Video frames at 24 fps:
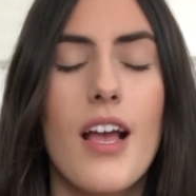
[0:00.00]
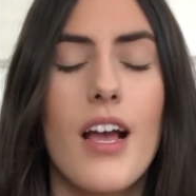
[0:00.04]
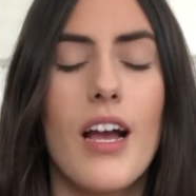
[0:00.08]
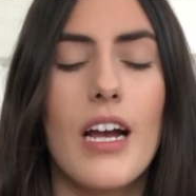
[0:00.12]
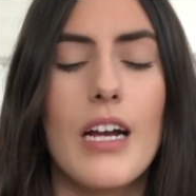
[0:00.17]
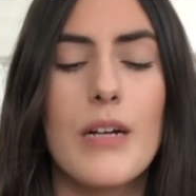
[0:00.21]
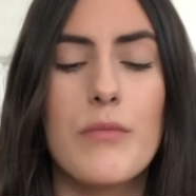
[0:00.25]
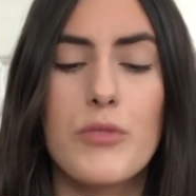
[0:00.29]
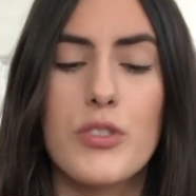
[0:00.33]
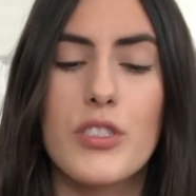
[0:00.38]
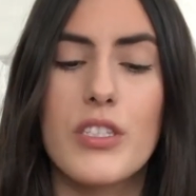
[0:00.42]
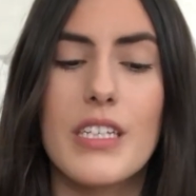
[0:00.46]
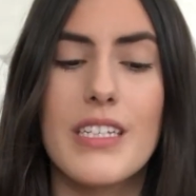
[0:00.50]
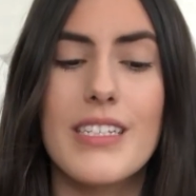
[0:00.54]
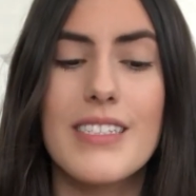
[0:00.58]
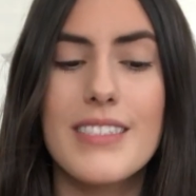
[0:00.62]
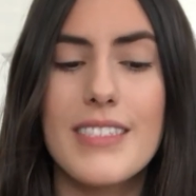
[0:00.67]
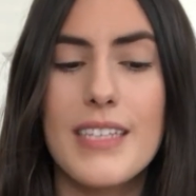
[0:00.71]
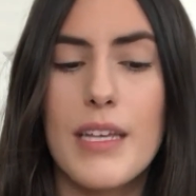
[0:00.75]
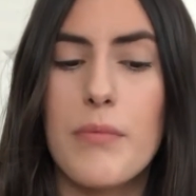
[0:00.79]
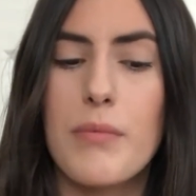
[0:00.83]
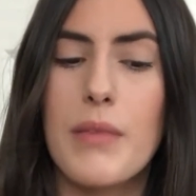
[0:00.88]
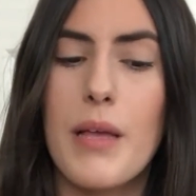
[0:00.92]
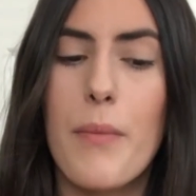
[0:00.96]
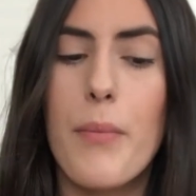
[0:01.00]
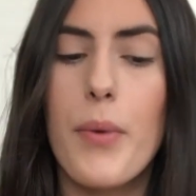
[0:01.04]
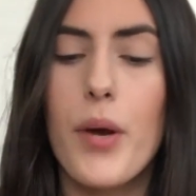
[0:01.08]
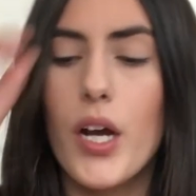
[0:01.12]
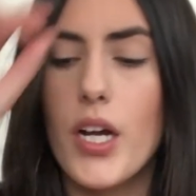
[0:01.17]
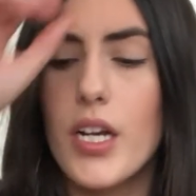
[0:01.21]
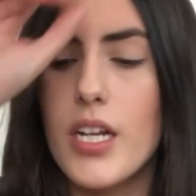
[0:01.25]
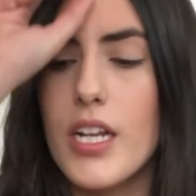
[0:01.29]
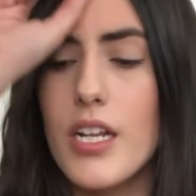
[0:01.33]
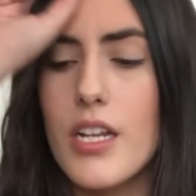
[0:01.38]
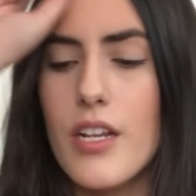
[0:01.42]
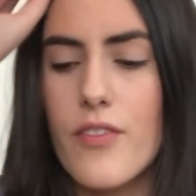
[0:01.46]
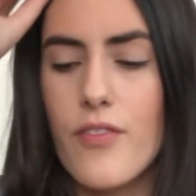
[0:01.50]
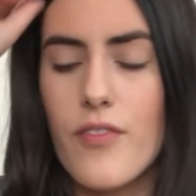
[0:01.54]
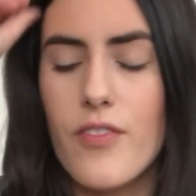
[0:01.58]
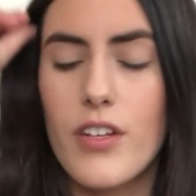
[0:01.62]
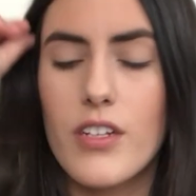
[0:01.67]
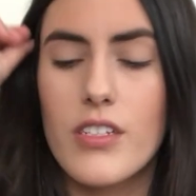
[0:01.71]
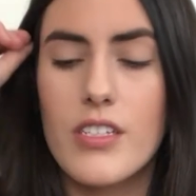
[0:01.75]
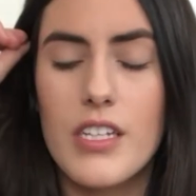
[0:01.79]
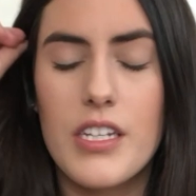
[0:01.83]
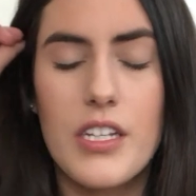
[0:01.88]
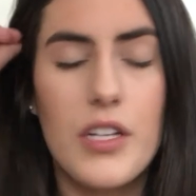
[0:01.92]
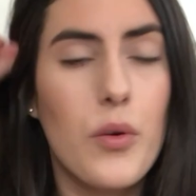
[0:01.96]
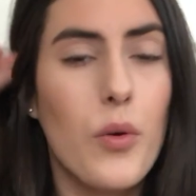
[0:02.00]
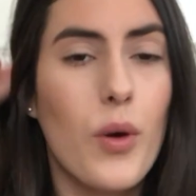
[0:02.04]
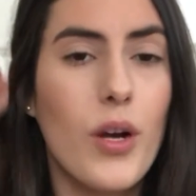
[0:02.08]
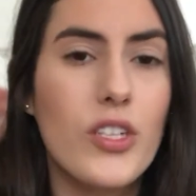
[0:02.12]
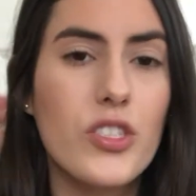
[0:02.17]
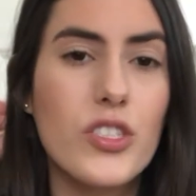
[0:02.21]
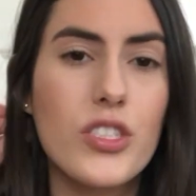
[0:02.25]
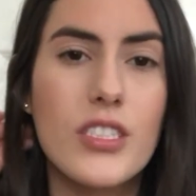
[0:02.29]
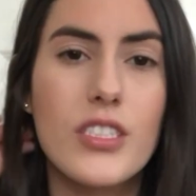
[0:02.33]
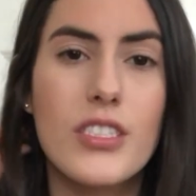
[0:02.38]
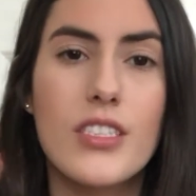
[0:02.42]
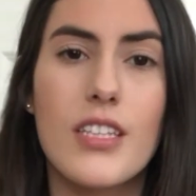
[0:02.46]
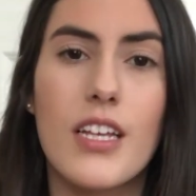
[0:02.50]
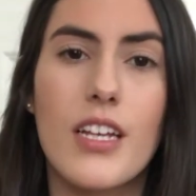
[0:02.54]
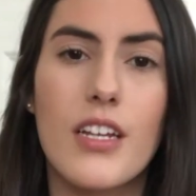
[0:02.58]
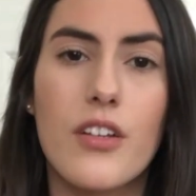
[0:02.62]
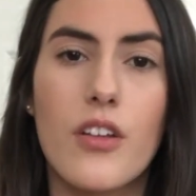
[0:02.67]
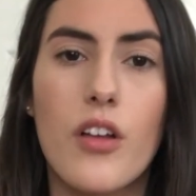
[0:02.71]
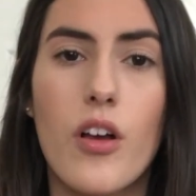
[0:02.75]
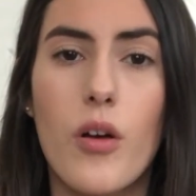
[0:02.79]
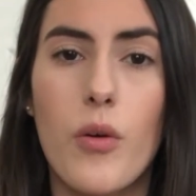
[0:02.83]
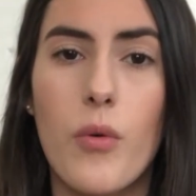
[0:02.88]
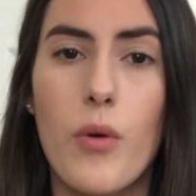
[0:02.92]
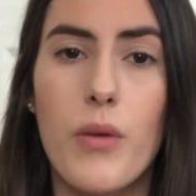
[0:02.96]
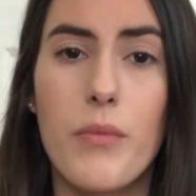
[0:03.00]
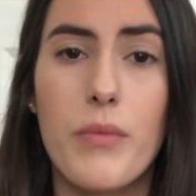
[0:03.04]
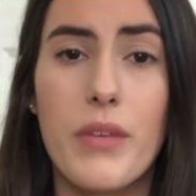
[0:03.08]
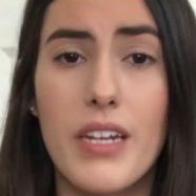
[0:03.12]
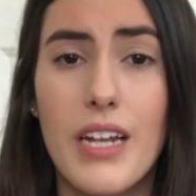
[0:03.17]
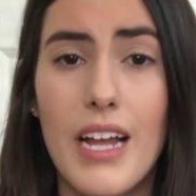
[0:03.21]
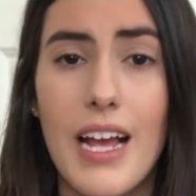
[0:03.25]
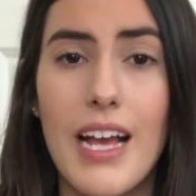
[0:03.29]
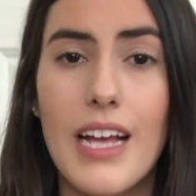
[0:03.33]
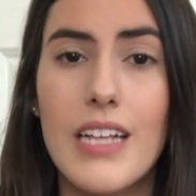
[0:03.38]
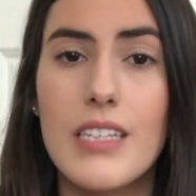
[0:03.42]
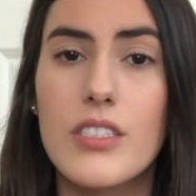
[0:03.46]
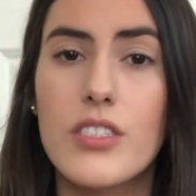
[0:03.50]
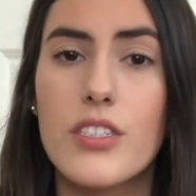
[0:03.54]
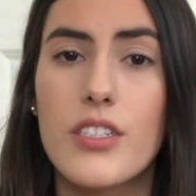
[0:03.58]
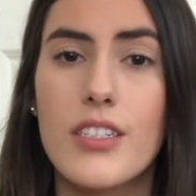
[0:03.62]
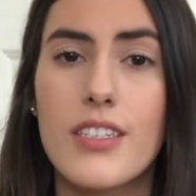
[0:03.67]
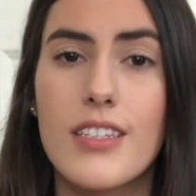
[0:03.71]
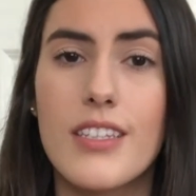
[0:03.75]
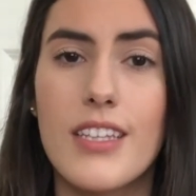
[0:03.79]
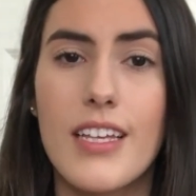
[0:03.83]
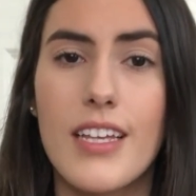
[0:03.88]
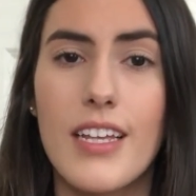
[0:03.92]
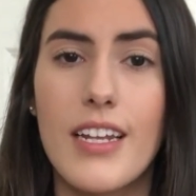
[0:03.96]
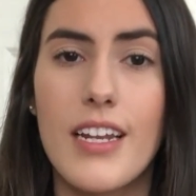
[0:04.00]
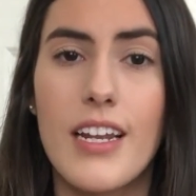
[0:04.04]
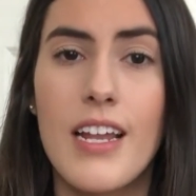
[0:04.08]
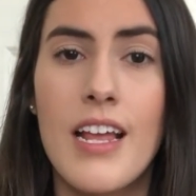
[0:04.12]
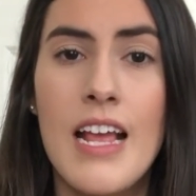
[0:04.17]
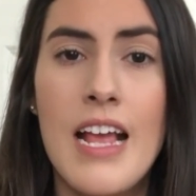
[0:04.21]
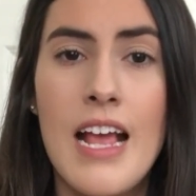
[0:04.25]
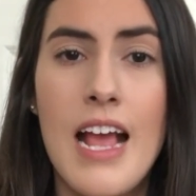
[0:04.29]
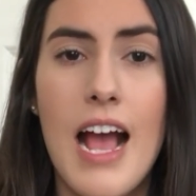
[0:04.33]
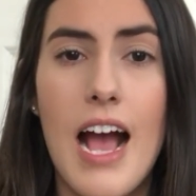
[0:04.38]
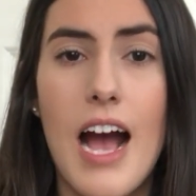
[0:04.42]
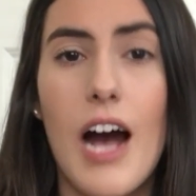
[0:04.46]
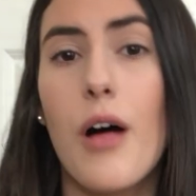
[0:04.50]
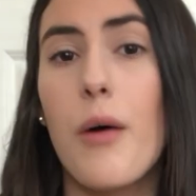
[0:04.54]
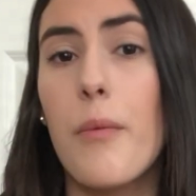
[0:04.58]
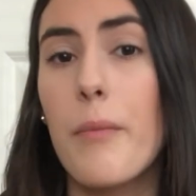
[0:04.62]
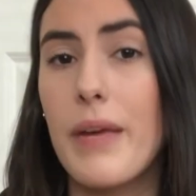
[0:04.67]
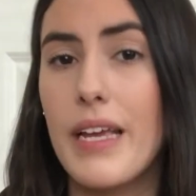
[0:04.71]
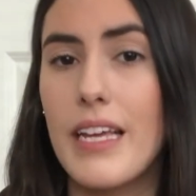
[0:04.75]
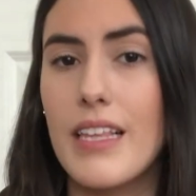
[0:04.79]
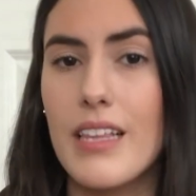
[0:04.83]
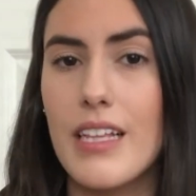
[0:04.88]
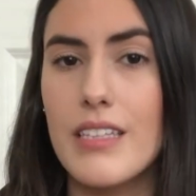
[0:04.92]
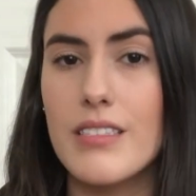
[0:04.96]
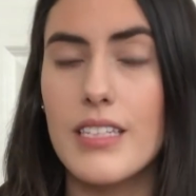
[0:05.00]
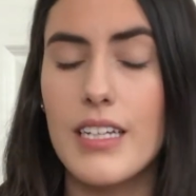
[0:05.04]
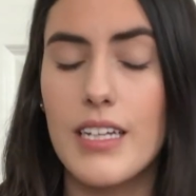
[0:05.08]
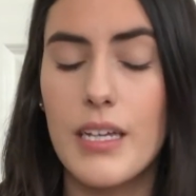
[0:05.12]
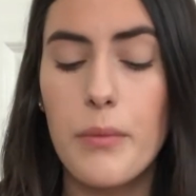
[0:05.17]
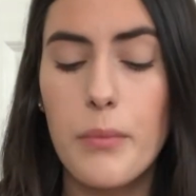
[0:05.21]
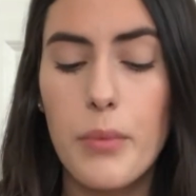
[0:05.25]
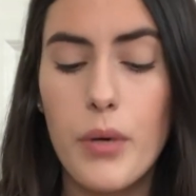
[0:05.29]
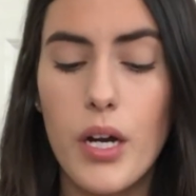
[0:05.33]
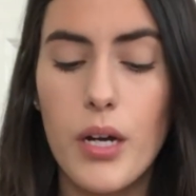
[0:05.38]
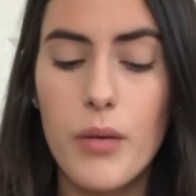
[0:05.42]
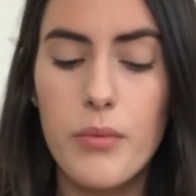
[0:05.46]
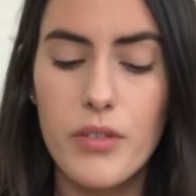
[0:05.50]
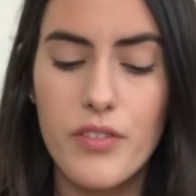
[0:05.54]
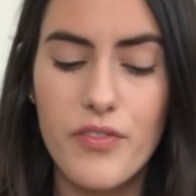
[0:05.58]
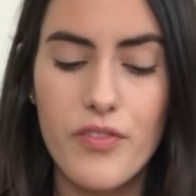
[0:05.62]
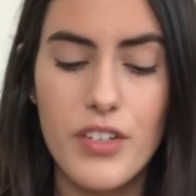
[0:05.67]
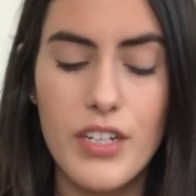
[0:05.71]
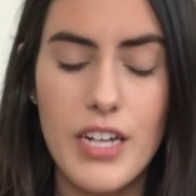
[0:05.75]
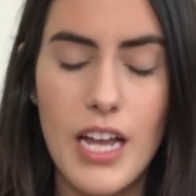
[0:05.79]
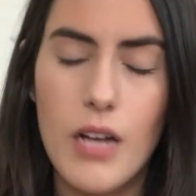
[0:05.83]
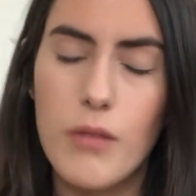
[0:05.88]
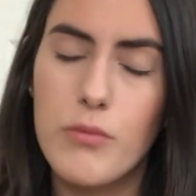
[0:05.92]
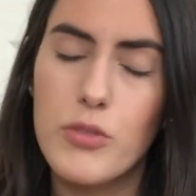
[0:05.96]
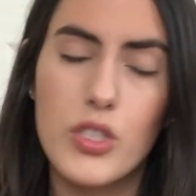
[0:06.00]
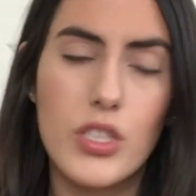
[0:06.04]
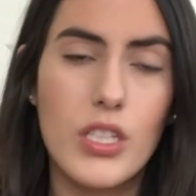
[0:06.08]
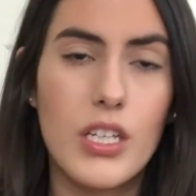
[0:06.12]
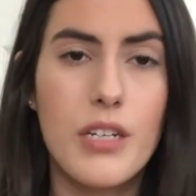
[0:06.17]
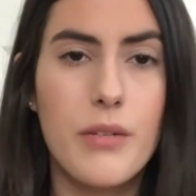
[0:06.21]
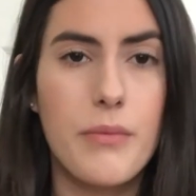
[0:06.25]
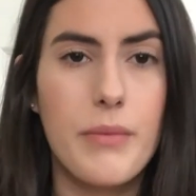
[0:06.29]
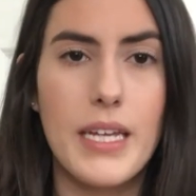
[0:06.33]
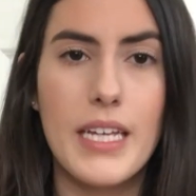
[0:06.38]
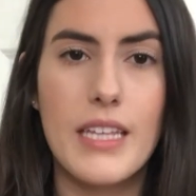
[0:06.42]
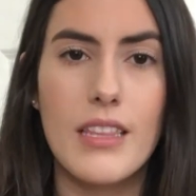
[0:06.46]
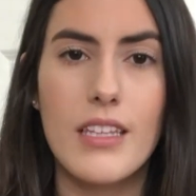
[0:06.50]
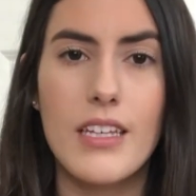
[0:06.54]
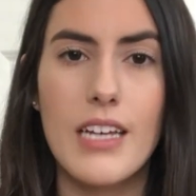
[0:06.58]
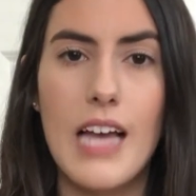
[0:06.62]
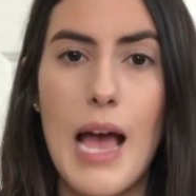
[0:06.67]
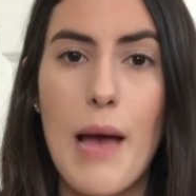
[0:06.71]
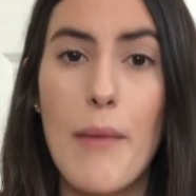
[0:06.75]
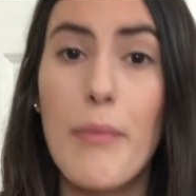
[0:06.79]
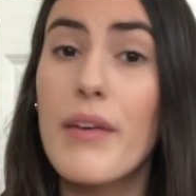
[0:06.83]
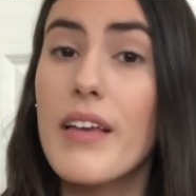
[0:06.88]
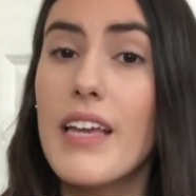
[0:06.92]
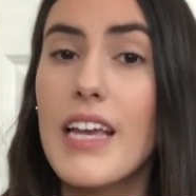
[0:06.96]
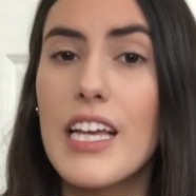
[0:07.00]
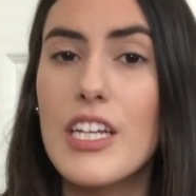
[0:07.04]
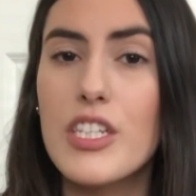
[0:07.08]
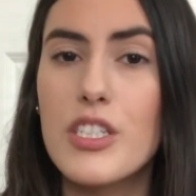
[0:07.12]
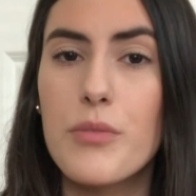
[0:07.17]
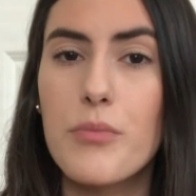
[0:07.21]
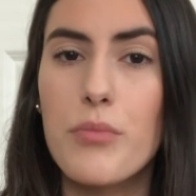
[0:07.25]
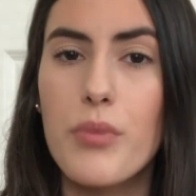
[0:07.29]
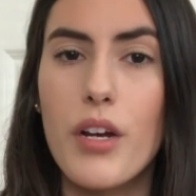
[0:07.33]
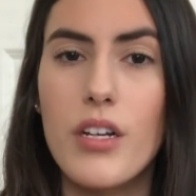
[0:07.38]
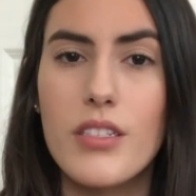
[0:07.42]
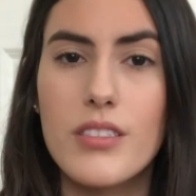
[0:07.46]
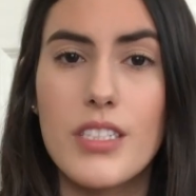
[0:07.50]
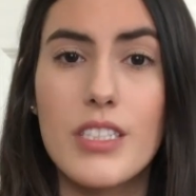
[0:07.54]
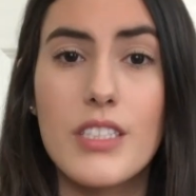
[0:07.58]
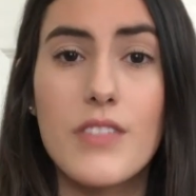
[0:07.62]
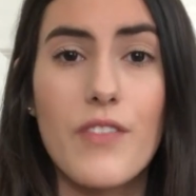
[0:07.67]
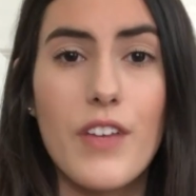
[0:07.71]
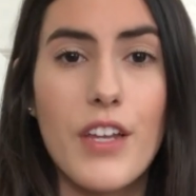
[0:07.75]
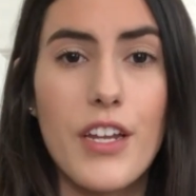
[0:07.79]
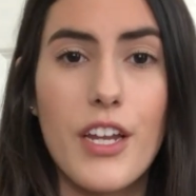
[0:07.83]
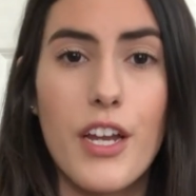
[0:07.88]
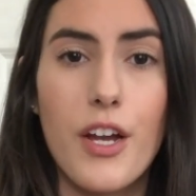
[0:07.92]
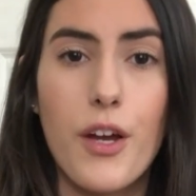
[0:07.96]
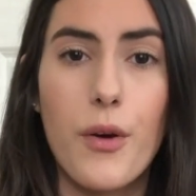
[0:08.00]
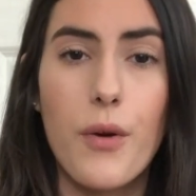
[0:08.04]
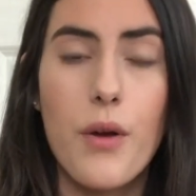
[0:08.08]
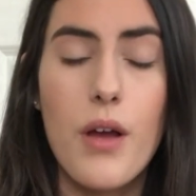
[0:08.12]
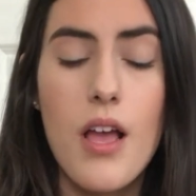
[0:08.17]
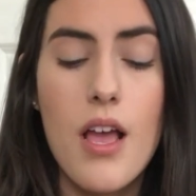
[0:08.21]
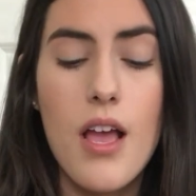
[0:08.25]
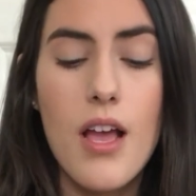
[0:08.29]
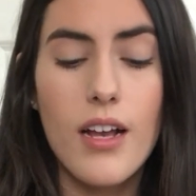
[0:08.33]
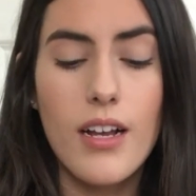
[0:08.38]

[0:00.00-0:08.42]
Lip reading: I'm just going to skip that part, and if there's any questions that y'all want me to answer, then I'll make that second part, but for now I'm just going to make the application process video,